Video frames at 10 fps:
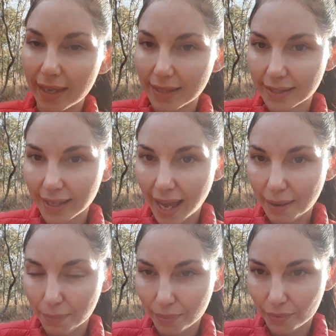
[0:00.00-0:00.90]

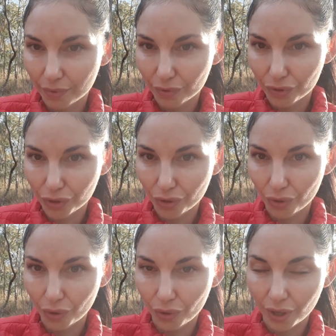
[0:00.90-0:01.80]
escape
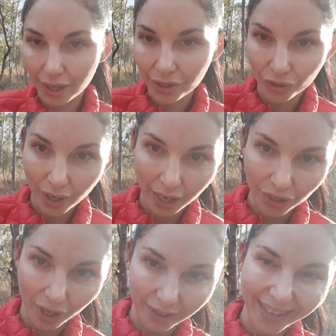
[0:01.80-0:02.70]
into
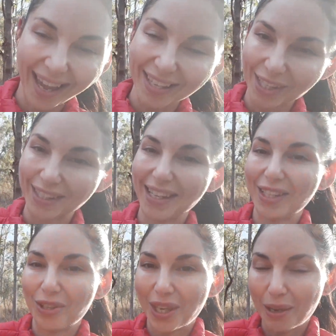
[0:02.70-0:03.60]
nature, yeah, as I said,
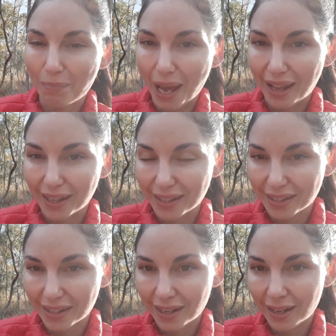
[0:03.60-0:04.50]
to keep
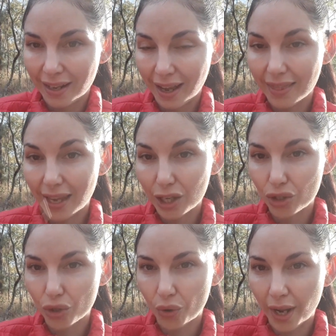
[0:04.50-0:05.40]
balanced, and they
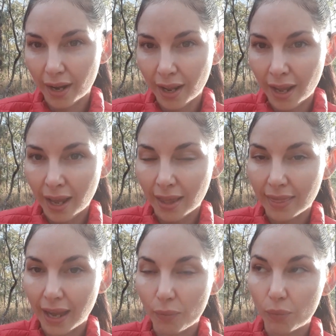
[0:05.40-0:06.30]
enjoy it.
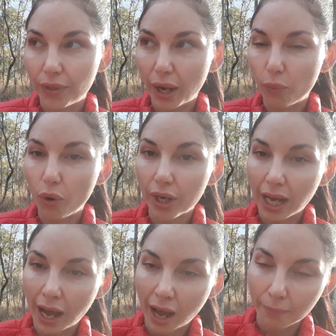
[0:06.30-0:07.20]
They want a
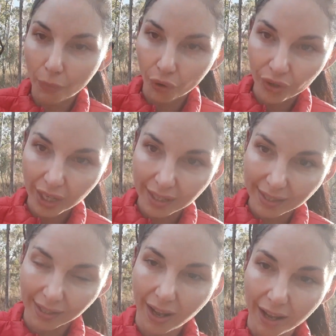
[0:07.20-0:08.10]

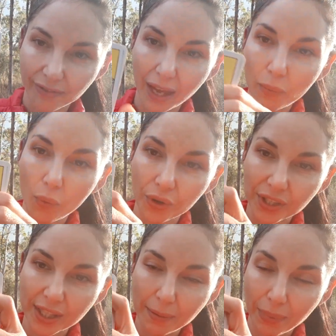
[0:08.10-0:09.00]
harmonious life. They want
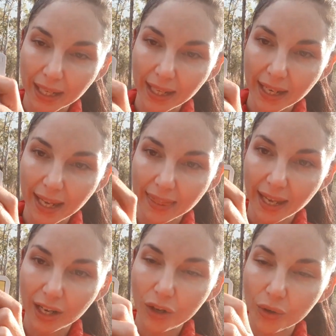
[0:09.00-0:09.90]
stability.
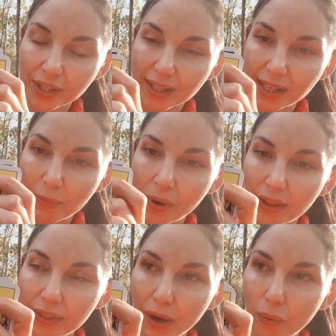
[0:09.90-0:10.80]
They're not
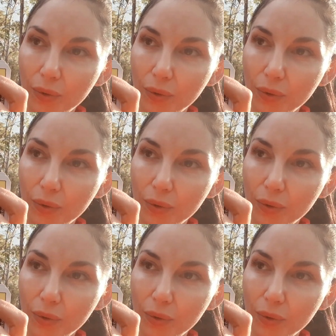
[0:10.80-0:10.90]
someone that,